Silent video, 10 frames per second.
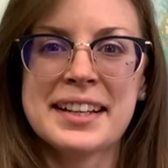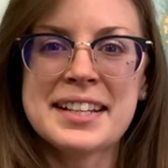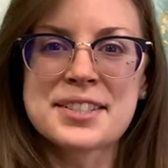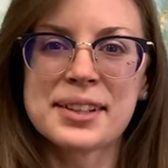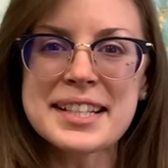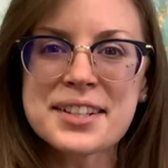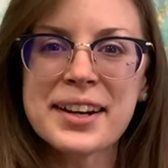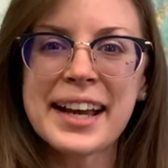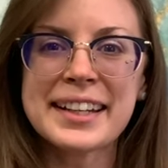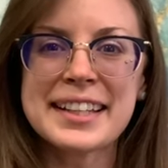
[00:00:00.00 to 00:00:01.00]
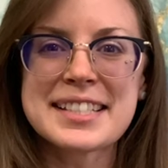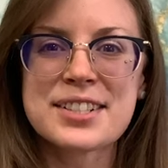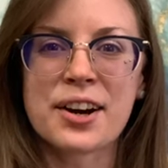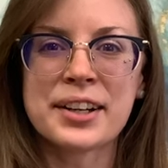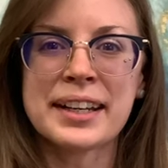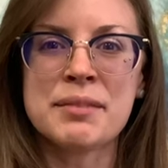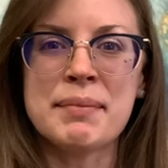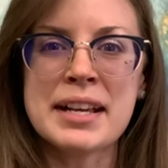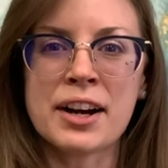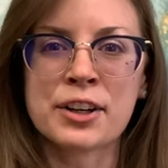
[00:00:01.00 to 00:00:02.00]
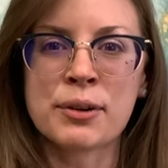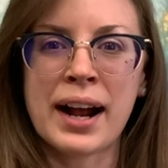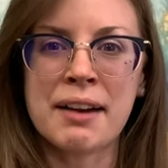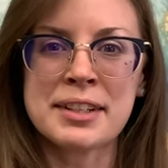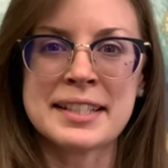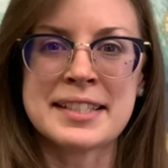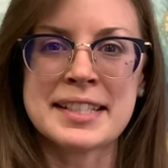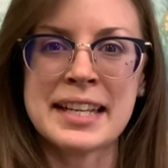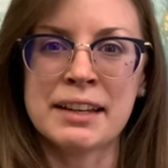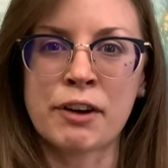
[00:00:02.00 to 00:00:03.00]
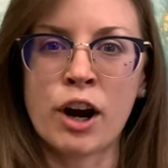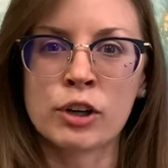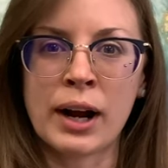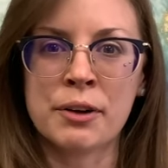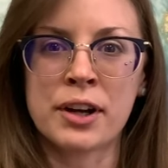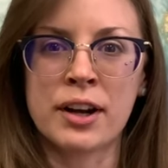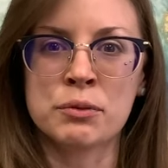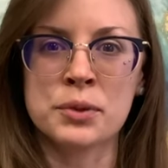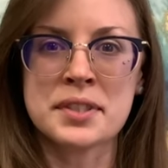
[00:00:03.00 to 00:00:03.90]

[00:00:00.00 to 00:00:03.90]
So let's go ahead and get started and make our craft and see if our groundhog will